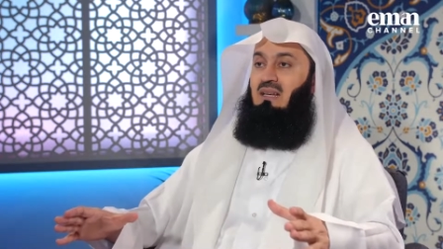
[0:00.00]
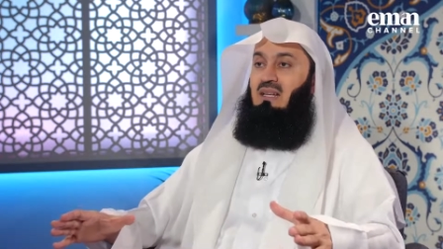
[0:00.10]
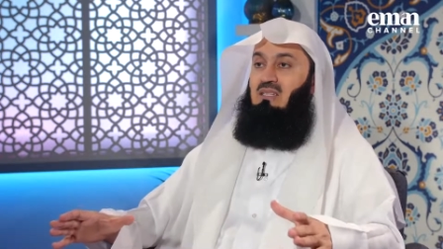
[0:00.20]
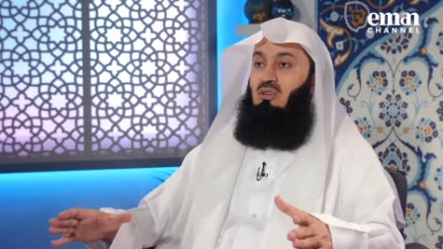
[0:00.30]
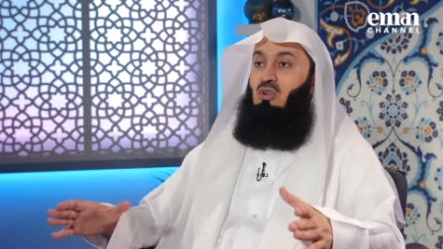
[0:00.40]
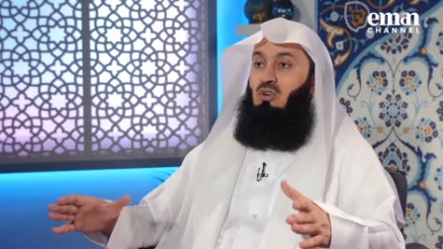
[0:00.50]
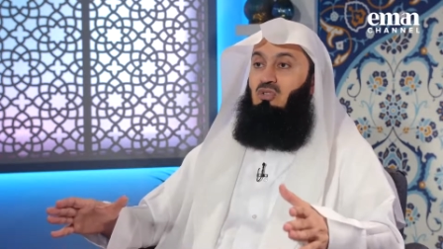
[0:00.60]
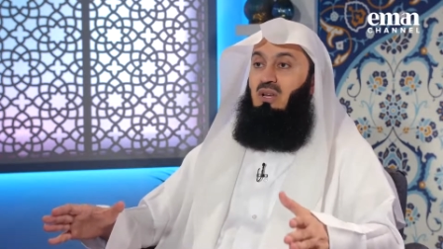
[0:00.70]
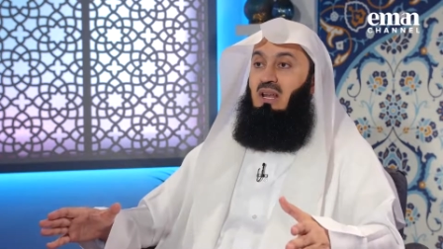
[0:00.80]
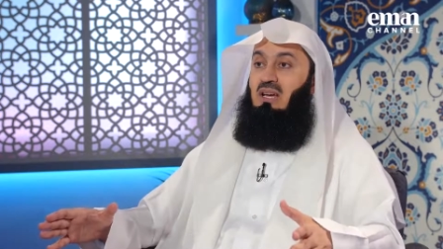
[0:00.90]
And that's
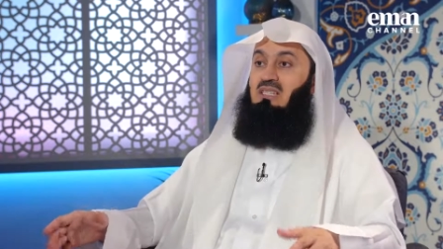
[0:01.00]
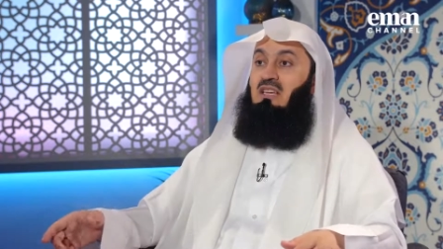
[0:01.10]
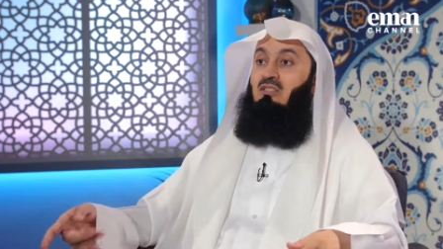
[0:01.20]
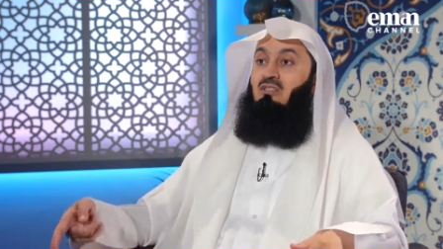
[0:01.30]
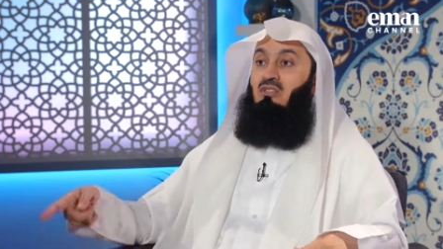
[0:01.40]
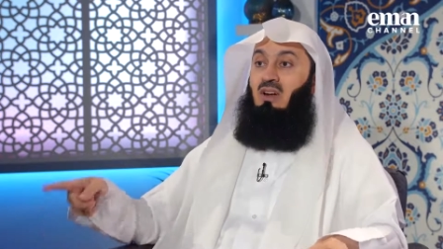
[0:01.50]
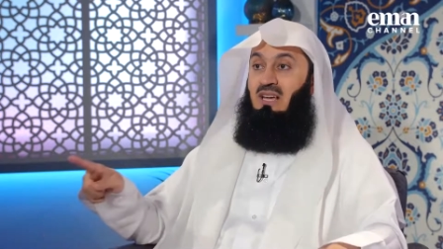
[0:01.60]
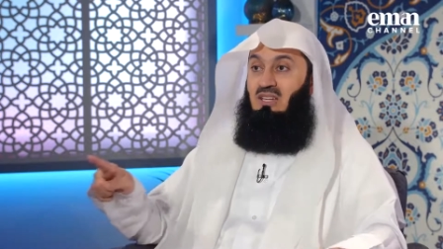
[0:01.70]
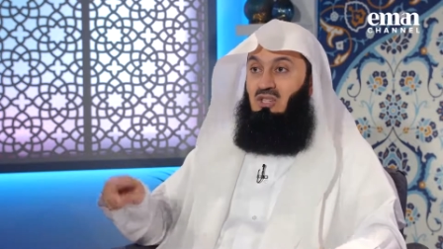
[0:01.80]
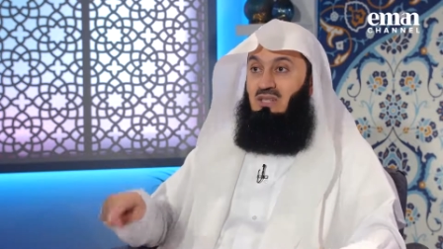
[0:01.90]
not realizing
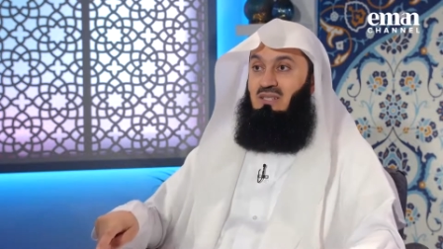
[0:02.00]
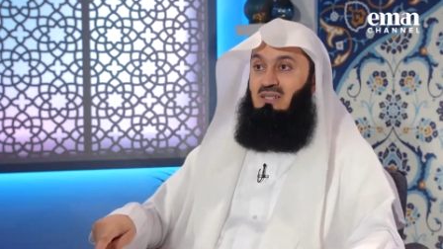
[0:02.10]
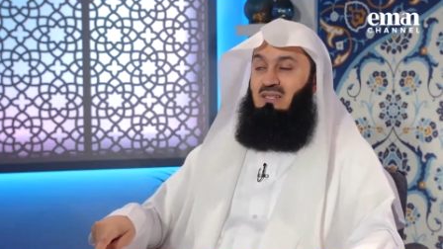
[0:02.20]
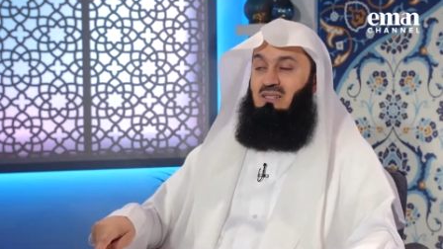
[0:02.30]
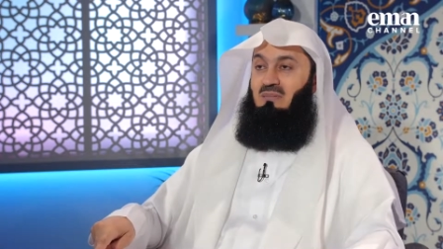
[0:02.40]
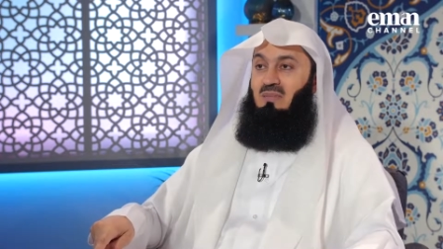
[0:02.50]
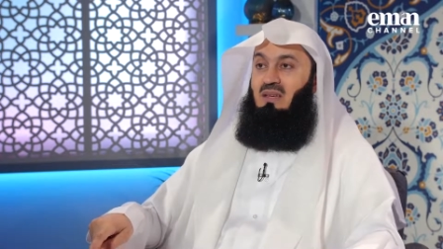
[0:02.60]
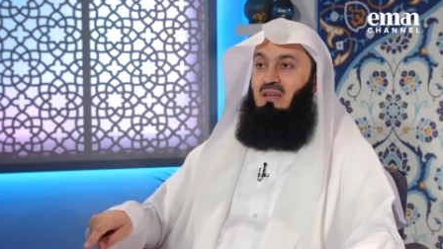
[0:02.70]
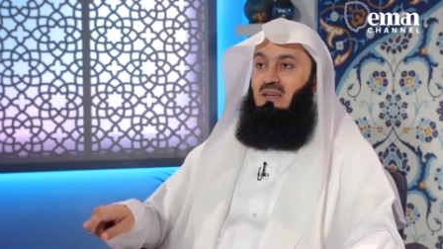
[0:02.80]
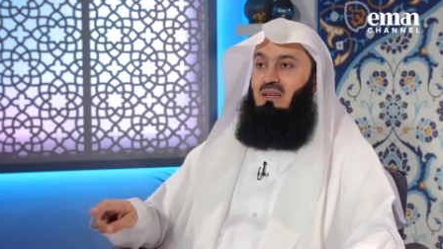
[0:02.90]
righteousness
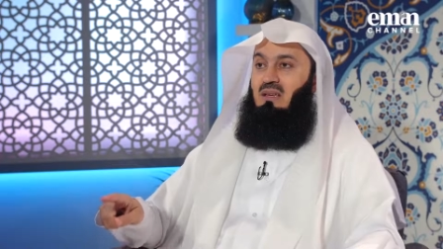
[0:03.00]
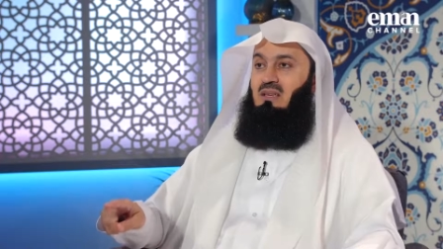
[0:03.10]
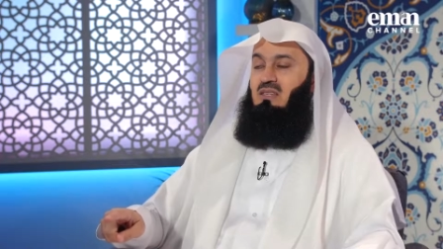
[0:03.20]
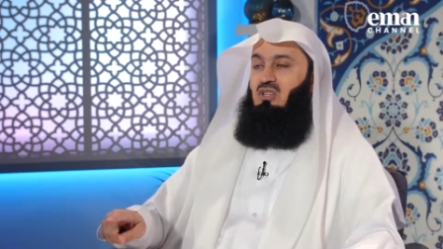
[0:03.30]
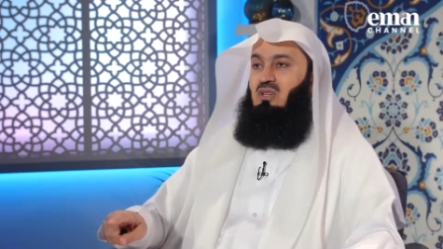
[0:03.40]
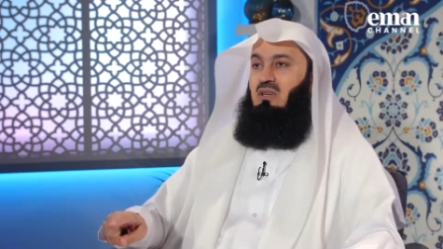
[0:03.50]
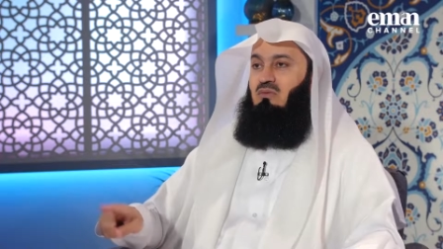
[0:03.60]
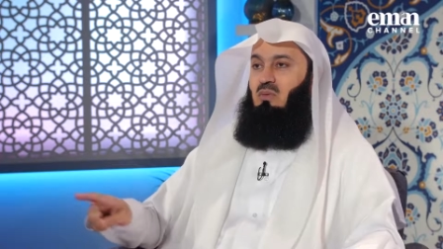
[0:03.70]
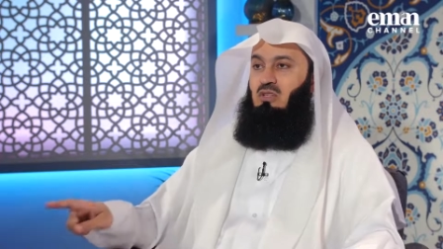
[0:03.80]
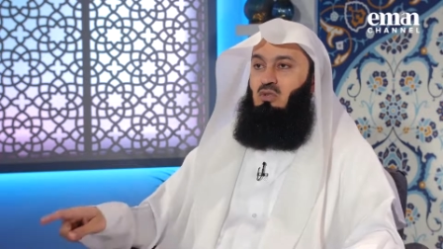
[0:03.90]
is
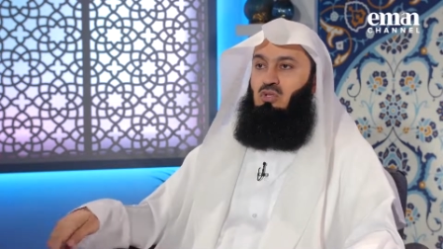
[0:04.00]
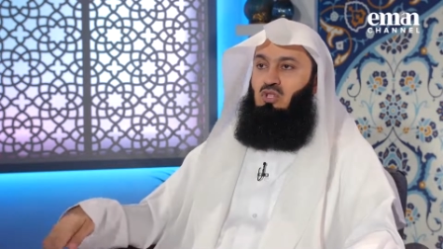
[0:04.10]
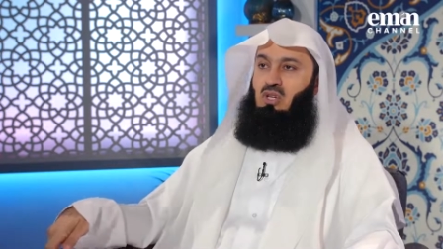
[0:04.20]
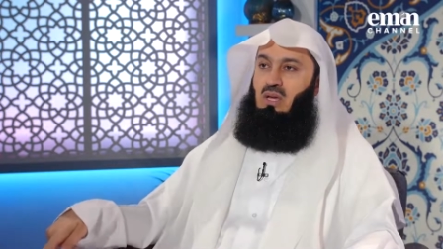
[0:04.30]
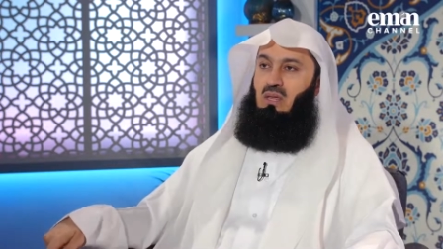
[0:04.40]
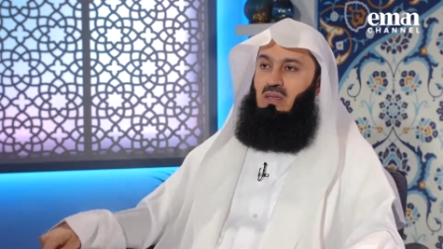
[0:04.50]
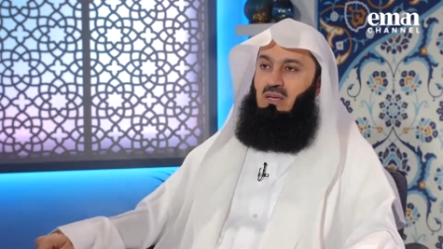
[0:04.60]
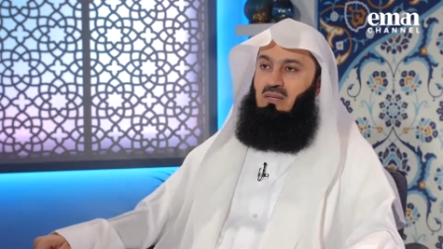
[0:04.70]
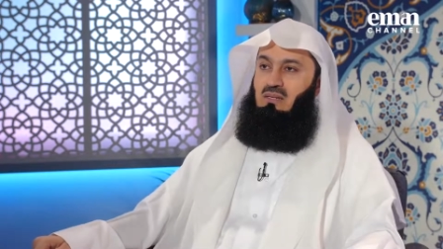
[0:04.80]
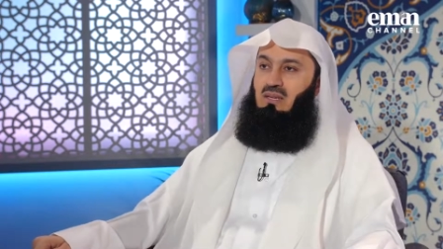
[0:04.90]
achieved when you share
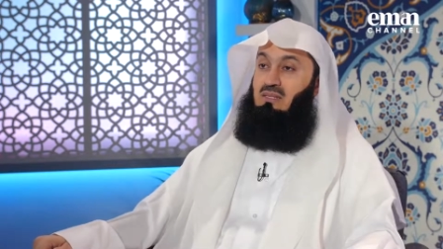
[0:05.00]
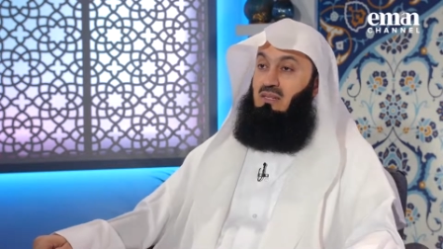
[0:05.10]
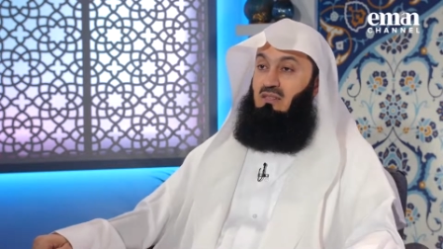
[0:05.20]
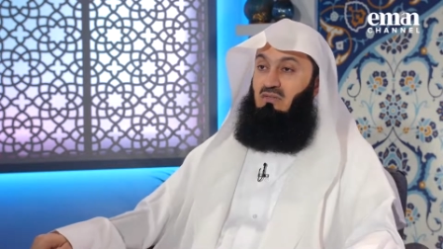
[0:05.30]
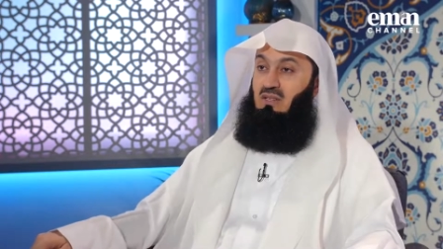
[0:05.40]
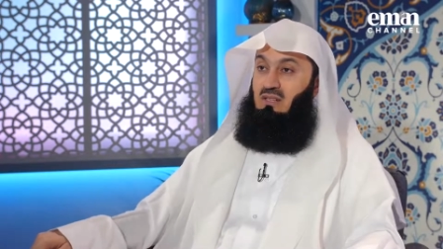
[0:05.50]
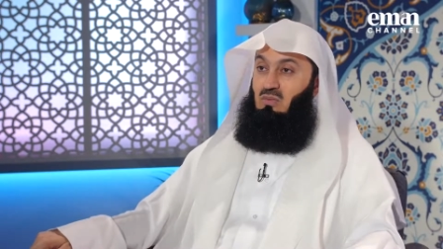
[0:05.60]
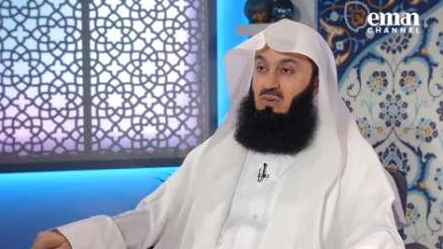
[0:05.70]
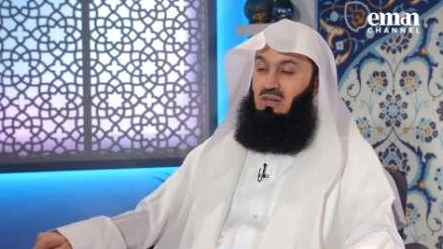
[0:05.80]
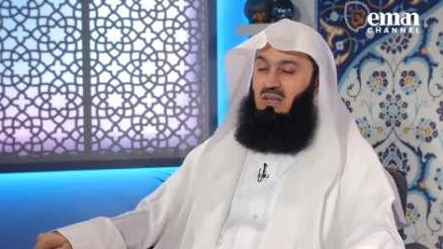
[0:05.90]
things. It's a
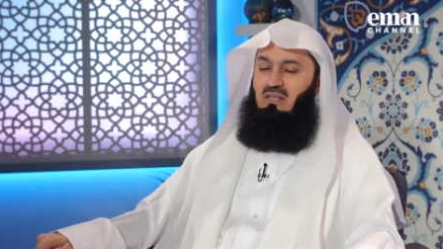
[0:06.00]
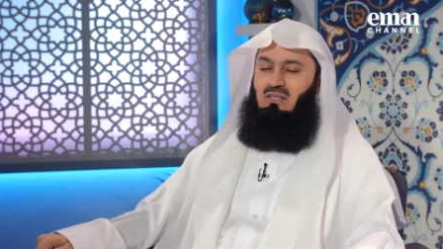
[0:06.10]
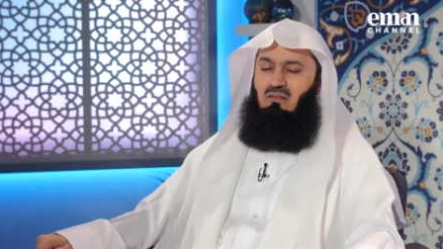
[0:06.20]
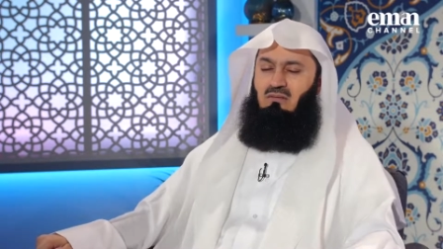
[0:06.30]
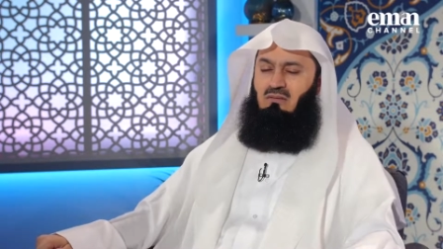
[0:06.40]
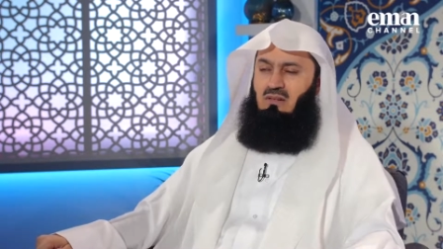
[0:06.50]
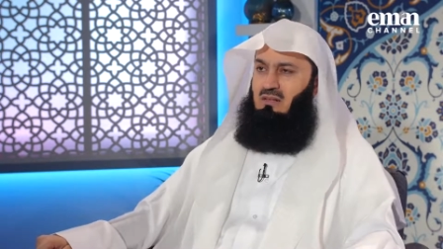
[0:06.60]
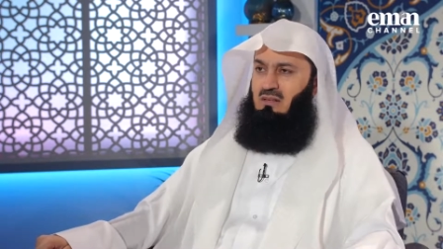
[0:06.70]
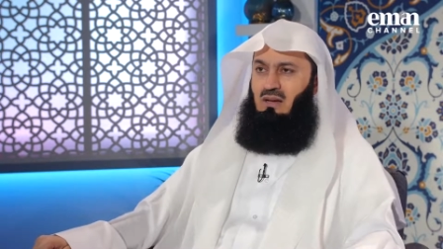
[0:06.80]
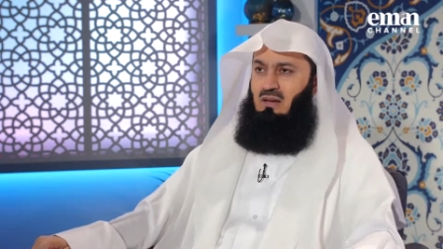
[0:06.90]
difficult one. It's a
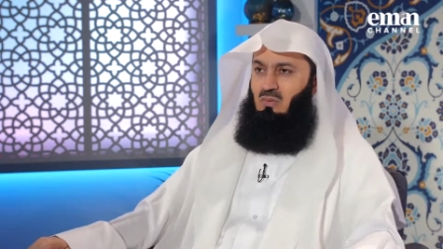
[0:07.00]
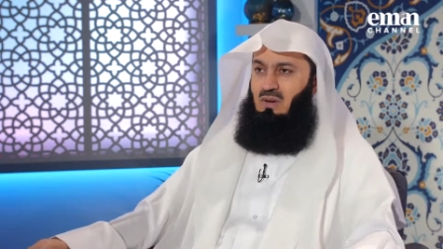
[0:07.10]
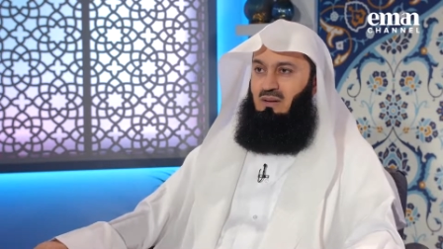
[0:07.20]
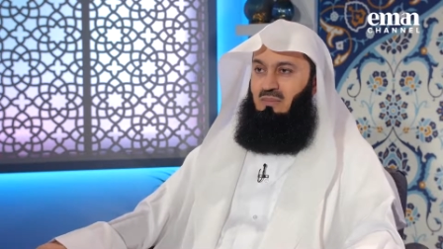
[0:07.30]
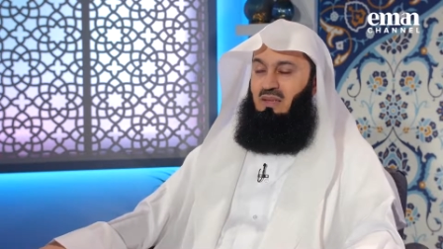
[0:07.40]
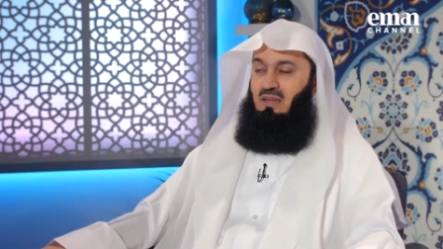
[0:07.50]
real hard one.